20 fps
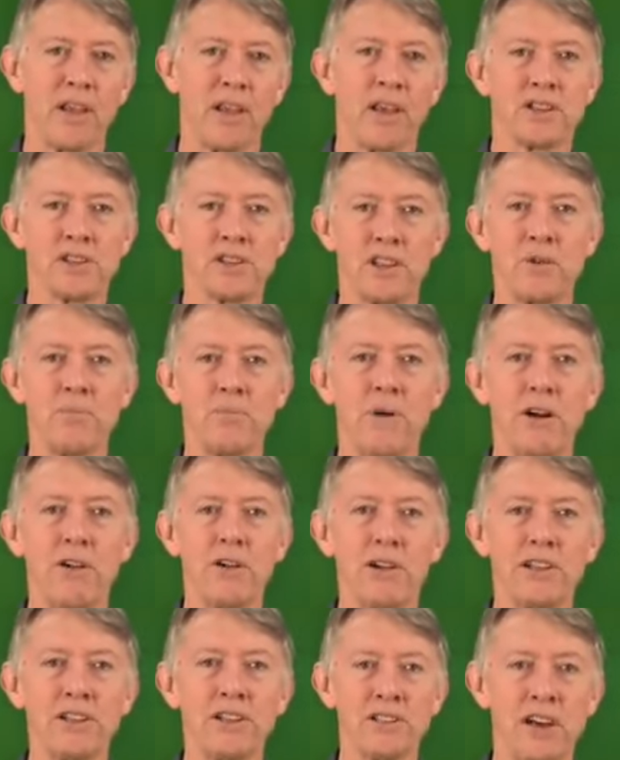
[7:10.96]
So the
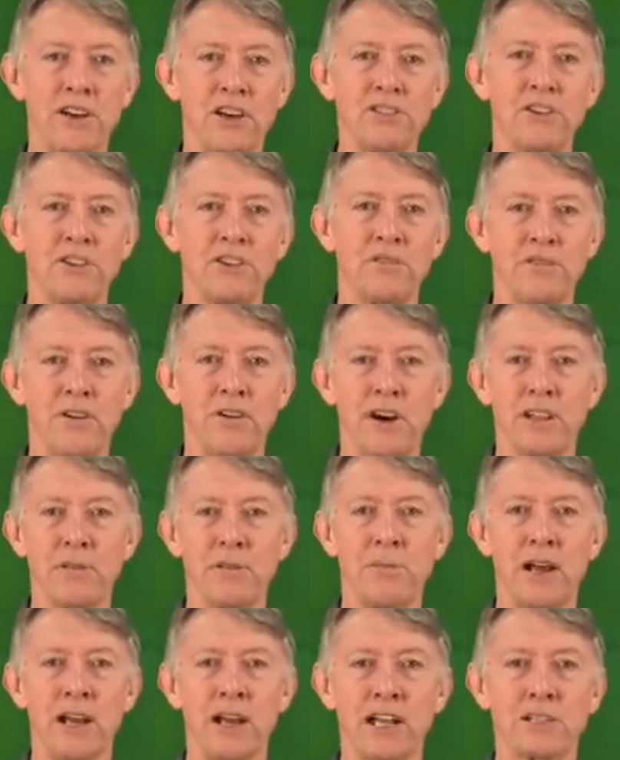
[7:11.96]
moral is those who defy the
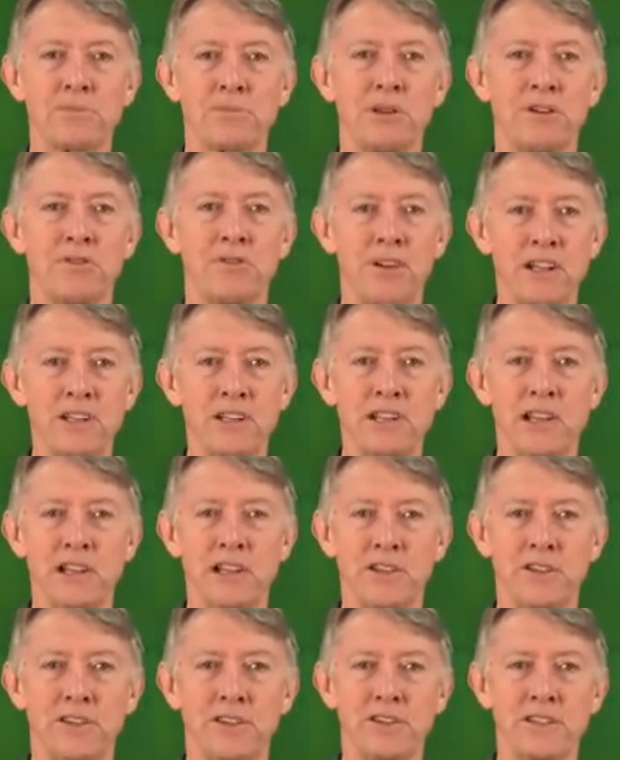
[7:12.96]
markets will eventually
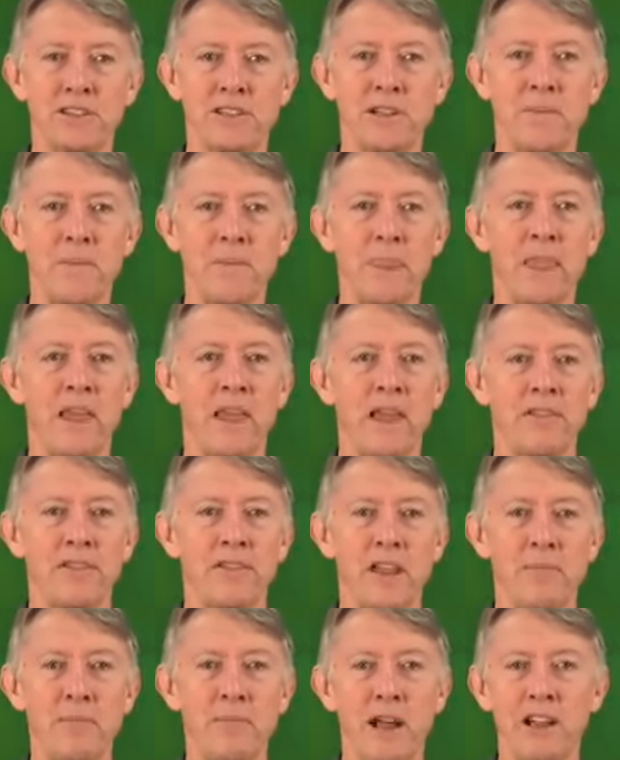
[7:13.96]
lose.
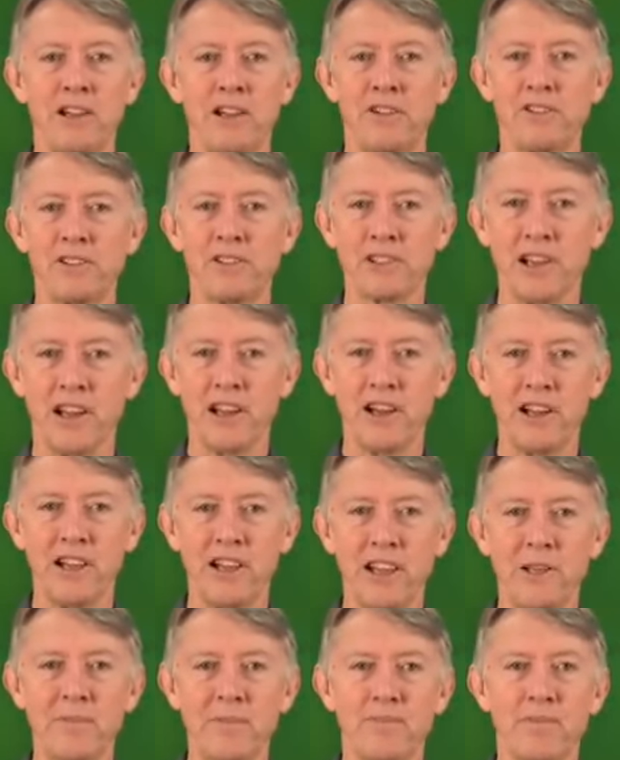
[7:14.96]
They may lose
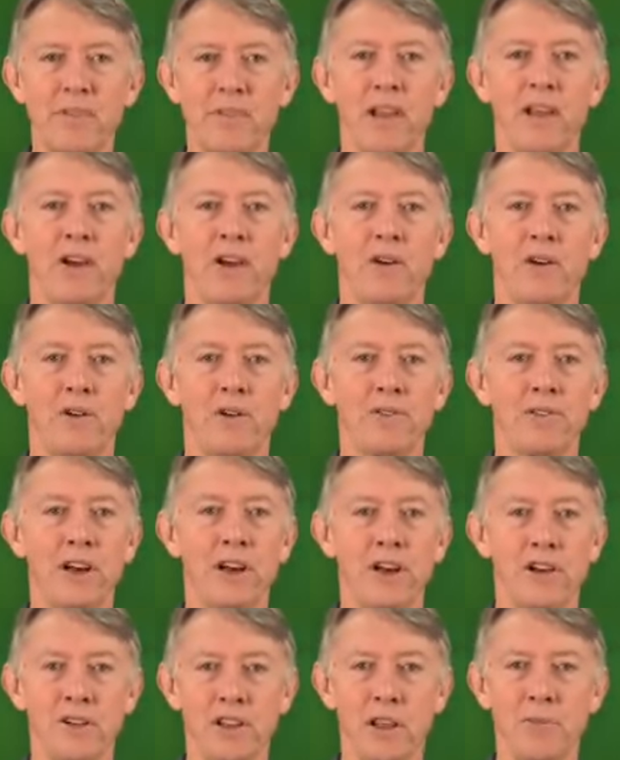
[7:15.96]
slowly, or
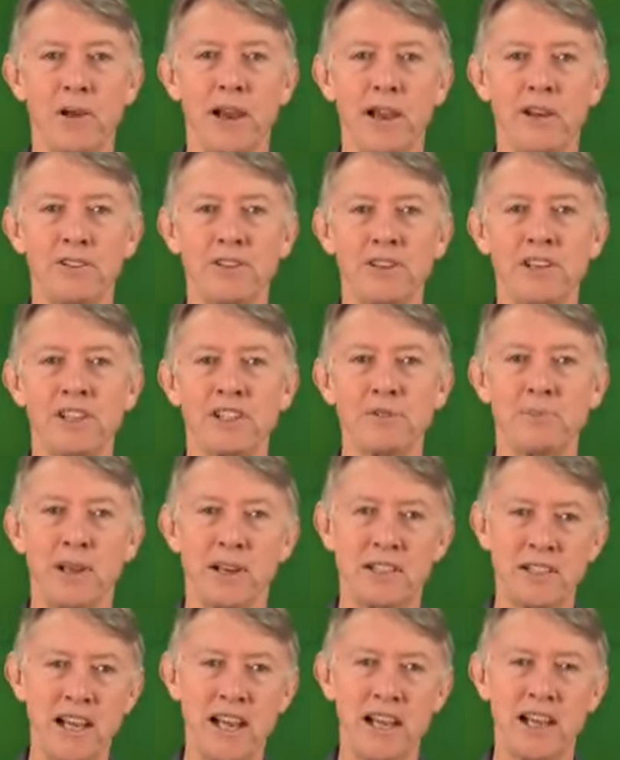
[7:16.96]
they may lose in a
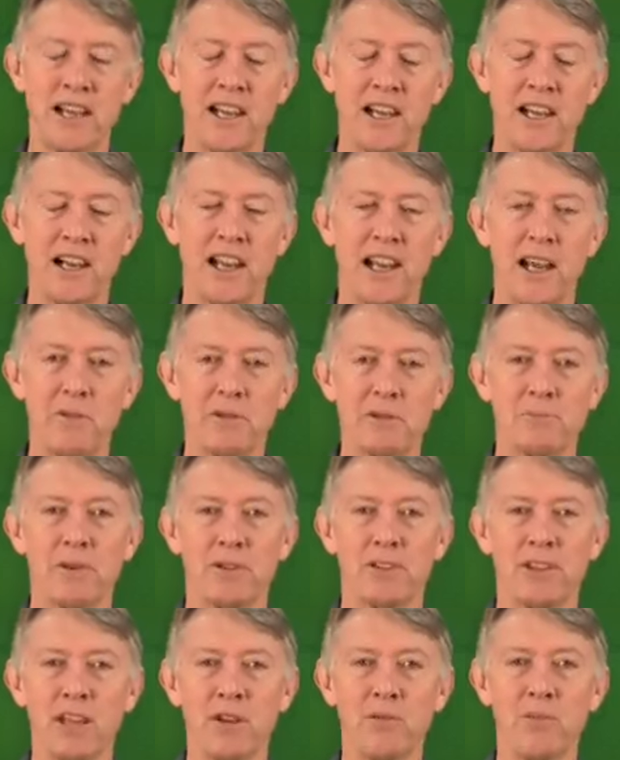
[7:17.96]
spectacular collapse,
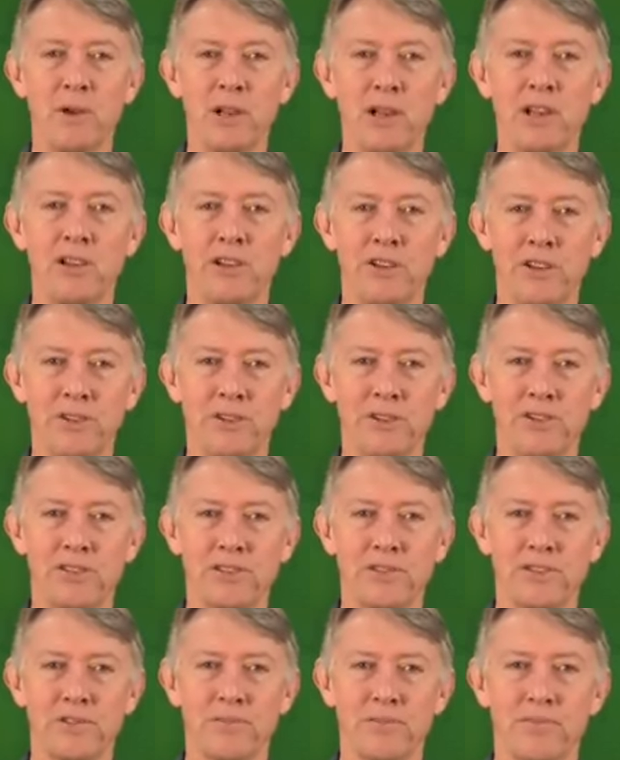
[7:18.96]
but they will
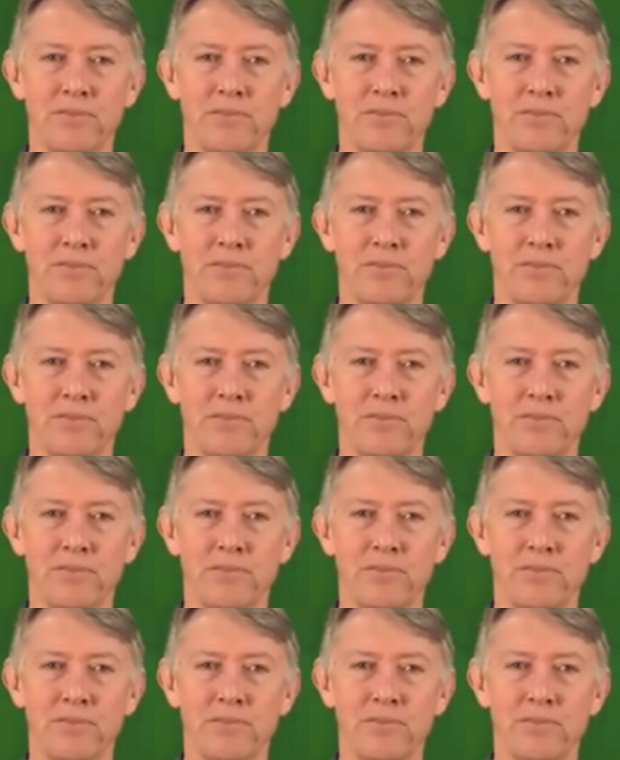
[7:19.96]
lose.